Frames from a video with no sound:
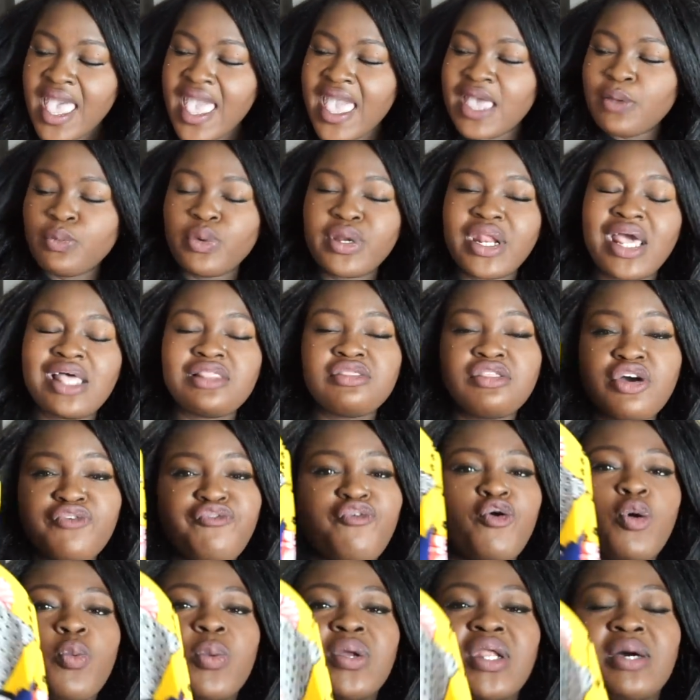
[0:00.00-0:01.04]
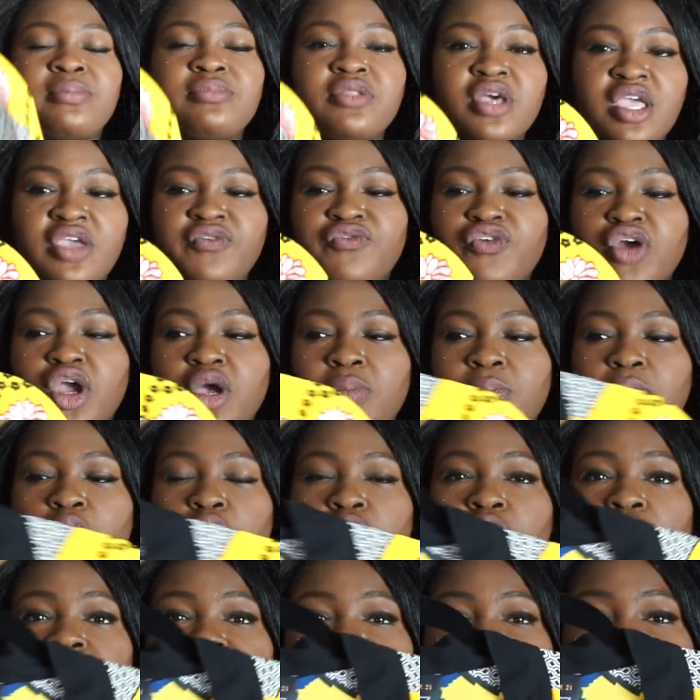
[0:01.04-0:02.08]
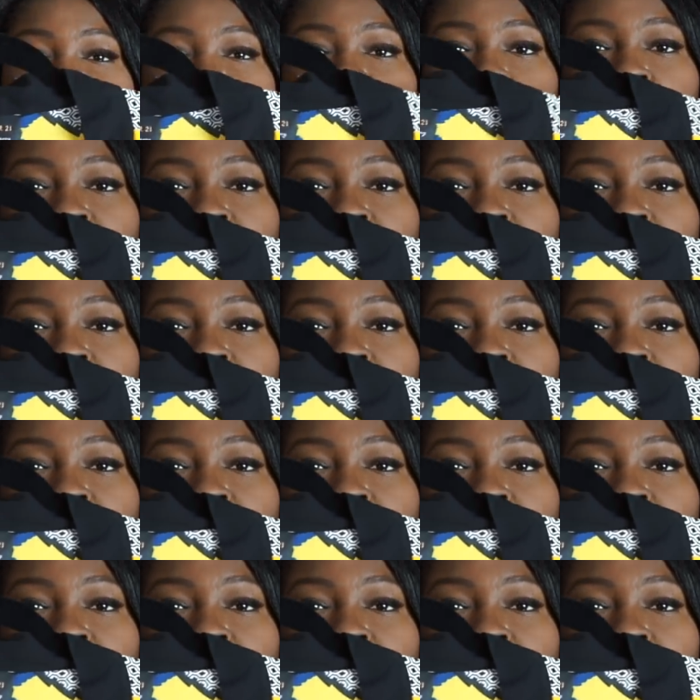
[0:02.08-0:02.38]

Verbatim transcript: And what I look for when I'm looking for kimonos is